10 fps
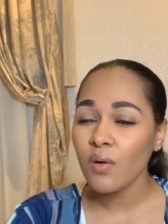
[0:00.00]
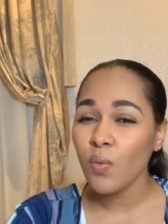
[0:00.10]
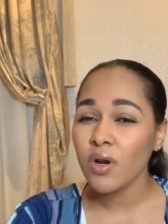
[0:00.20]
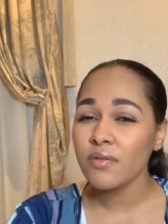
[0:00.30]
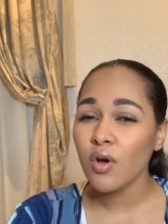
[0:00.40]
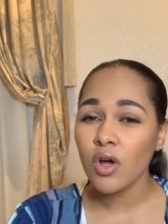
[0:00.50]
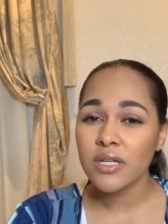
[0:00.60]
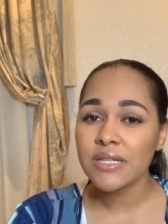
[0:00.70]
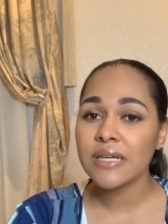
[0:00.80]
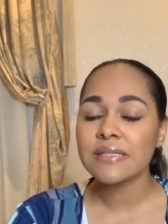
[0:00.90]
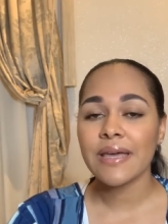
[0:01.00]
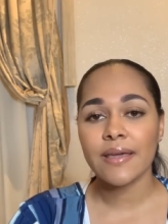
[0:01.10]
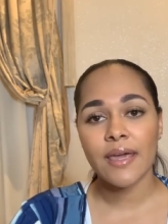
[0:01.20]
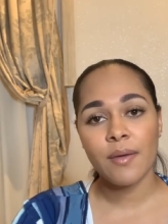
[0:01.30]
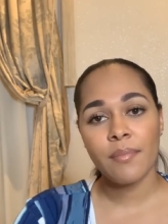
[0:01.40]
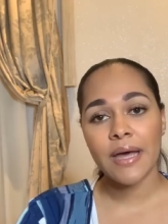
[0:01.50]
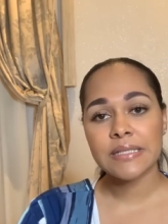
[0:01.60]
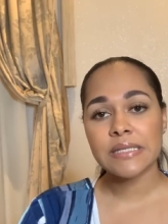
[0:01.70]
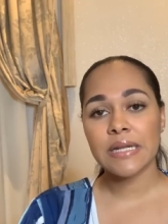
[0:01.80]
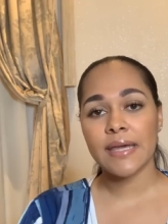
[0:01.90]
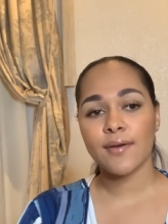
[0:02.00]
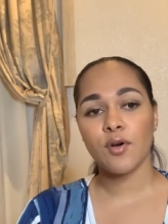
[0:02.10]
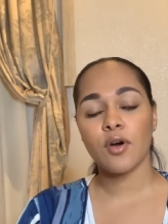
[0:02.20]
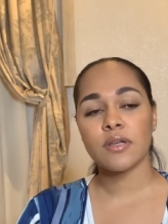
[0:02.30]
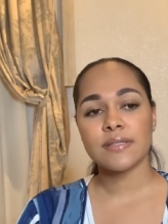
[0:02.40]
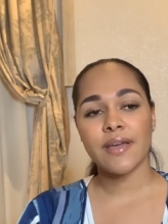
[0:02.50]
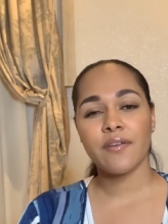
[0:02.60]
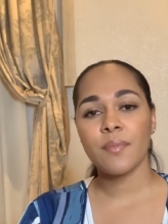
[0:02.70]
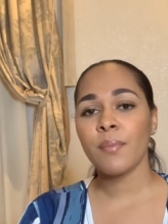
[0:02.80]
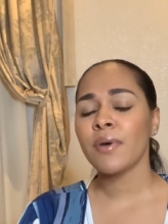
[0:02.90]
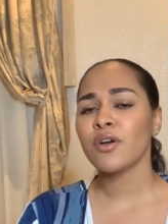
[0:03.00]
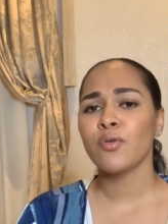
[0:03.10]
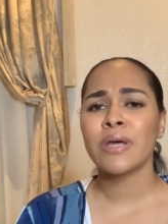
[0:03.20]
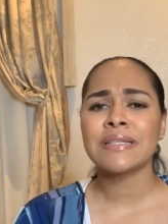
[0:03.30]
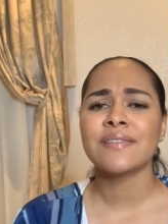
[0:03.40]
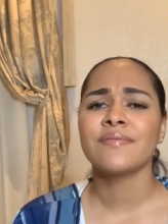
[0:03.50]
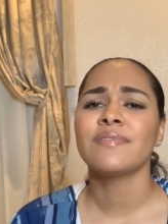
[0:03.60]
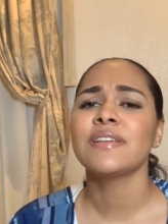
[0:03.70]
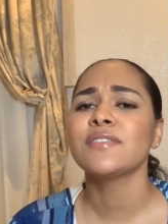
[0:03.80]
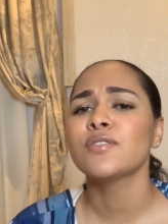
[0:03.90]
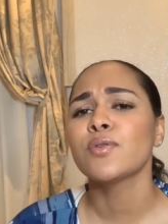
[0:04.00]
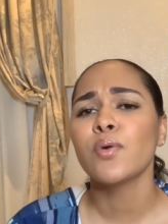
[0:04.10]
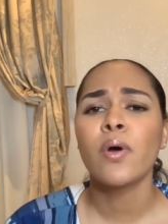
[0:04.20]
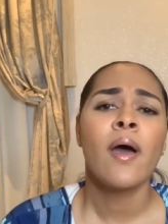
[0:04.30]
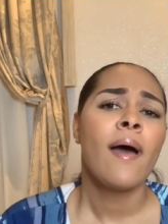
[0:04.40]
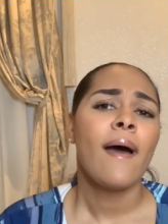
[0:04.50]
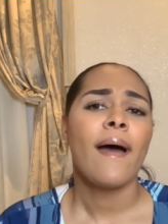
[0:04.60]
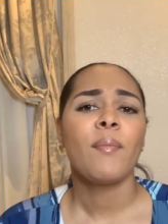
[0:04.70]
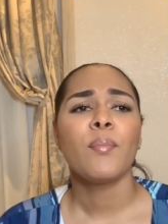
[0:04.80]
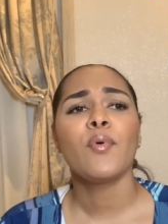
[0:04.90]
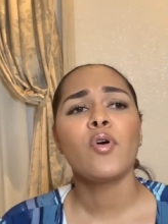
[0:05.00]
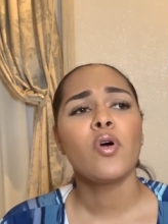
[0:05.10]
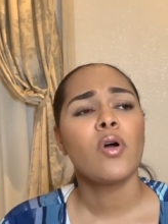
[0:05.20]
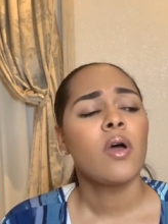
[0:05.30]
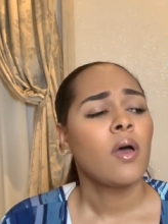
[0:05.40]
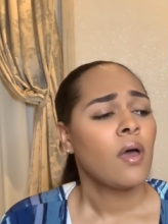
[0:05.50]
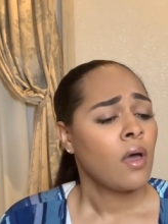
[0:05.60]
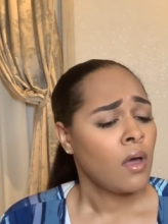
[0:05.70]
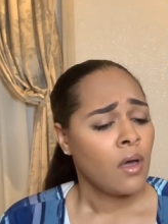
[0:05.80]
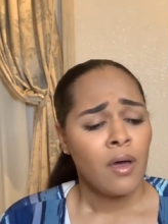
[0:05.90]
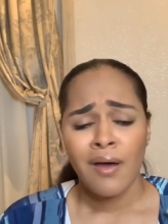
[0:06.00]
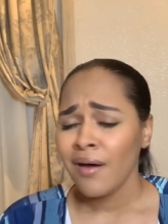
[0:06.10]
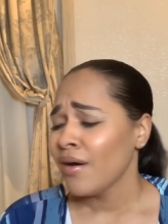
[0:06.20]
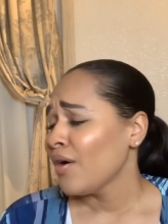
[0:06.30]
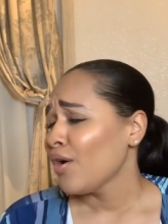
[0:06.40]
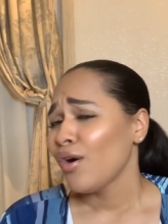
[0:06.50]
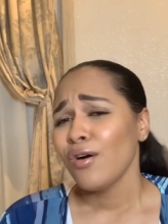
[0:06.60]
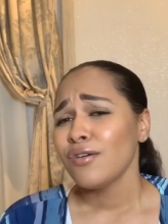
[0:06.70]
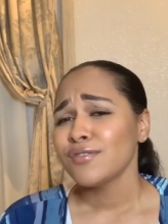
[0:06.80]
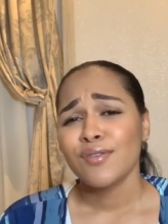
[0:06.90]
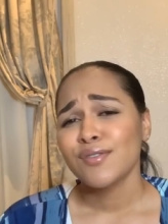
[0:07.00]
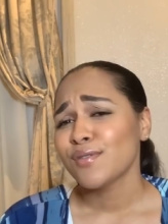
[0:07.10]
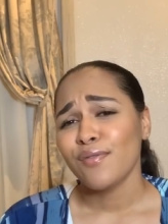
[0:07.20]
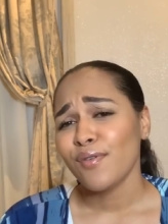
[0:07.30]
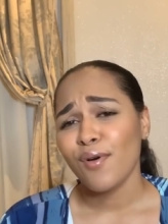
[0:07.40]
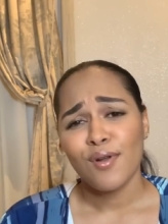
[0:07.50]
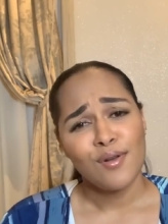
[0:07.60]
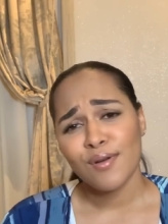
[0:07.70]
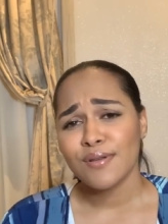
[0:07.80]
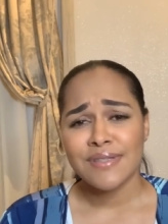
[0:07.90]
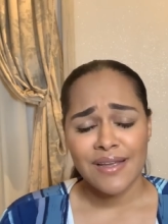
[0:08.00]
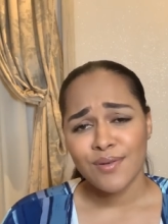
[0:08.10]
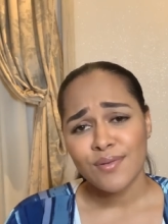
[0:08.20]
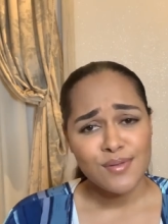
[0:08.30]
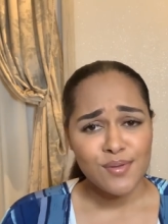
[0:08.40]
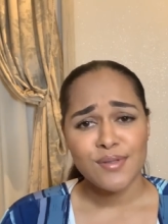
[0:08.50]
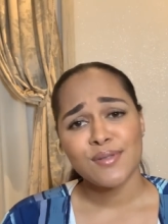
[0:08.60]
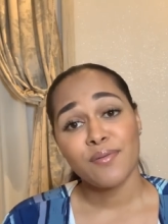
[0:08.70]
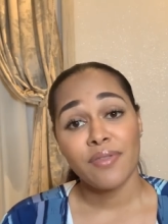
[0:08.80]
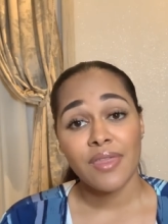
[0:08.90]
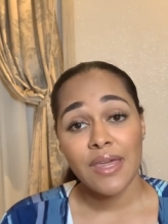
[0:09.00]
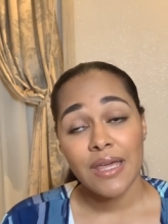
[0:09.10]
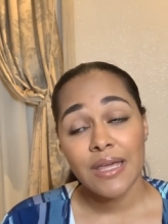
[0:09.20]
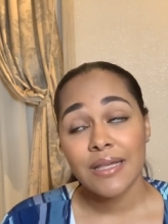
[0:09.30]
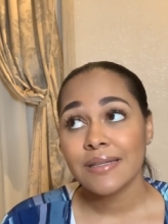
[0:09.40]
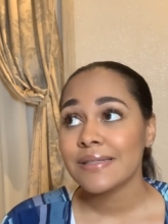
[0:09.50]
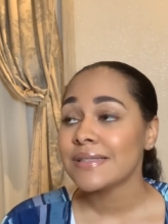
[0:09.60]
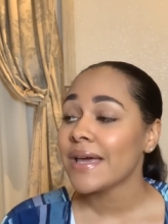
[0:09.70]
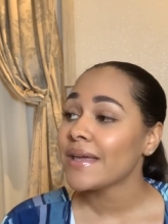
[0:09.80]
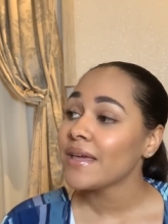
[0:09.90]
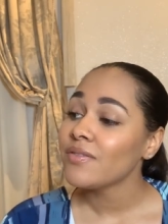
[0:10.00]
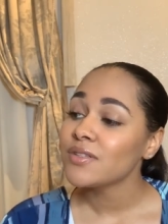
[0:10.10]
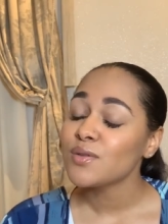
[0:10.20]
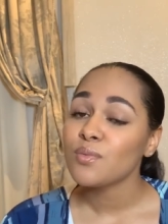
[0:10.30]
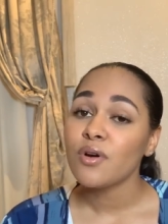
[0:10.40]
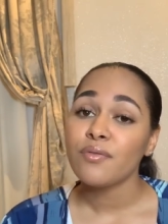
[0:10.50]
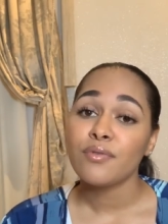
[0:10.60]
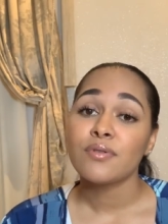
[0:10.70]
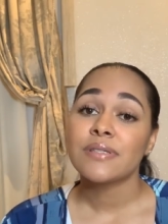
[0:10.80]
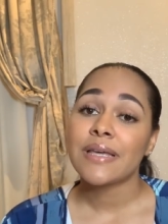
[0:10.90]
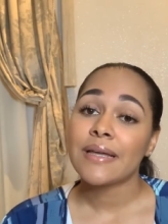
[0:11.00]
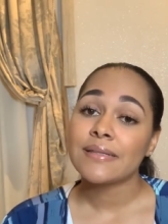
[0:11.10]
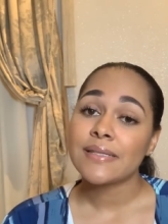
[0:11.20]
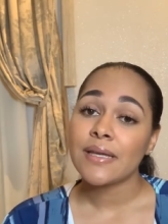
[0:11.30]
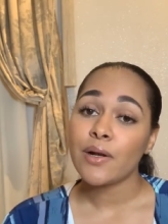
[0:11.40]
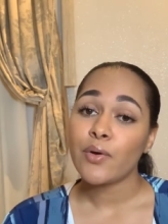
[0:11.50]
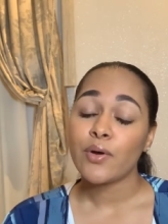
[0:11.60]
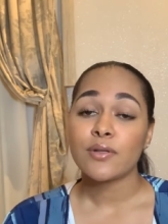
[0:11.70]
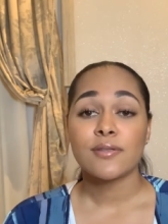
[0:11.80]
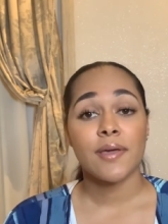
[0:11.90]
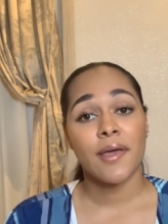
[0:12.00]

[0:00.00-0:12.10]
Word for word: one of the holidays, I came back to Lagos. I remember going to Vlisco. I bought all sorts of colors and all sorts of things. I gave it to one roadside tailor to